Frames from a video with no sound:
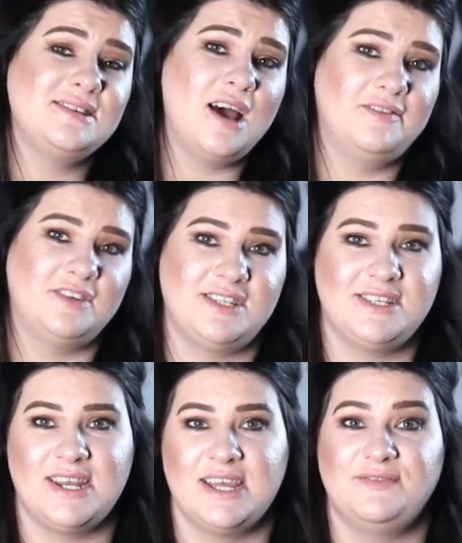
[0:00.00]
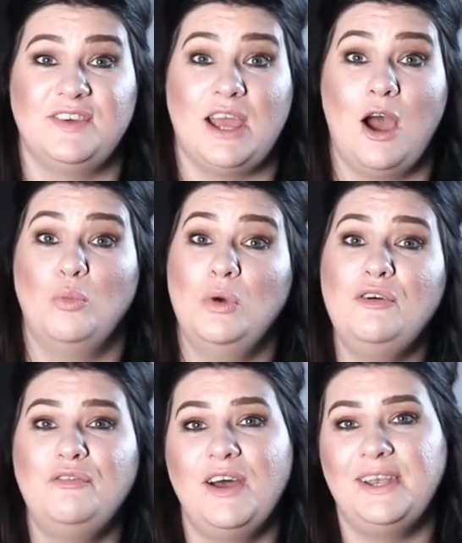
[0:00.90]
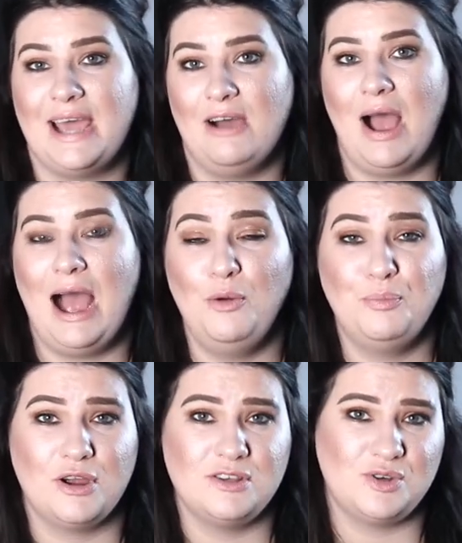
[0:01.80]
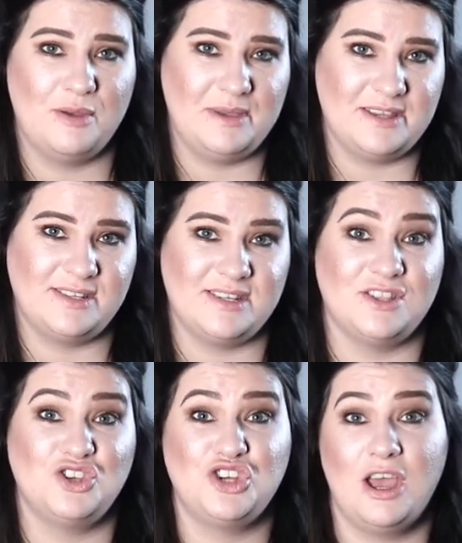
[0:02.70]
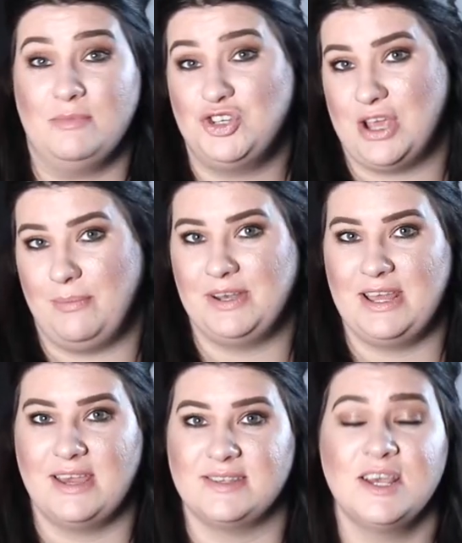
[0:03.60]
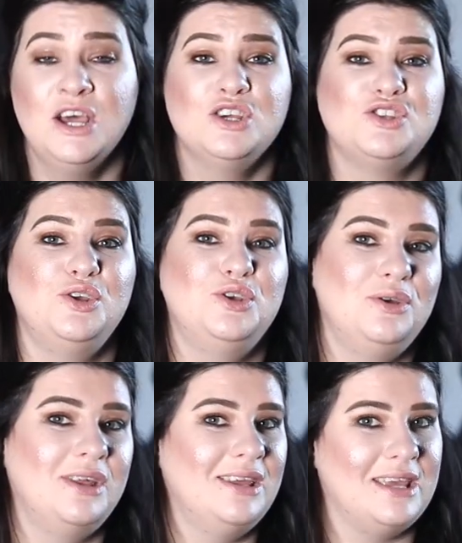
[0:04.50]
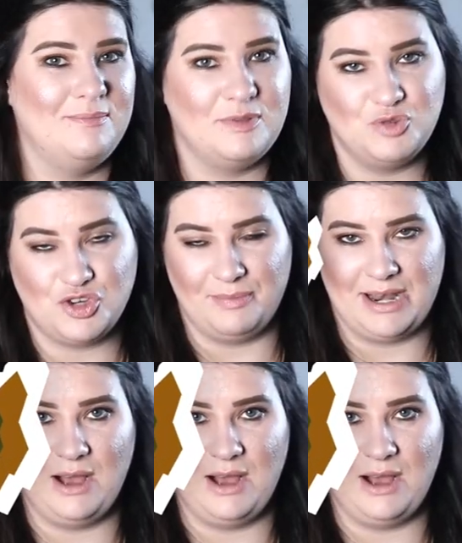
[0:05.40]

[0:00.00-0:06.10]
dive into today's video and we'll find out how prone to obesity the German Shepherd is so you can keep them trim and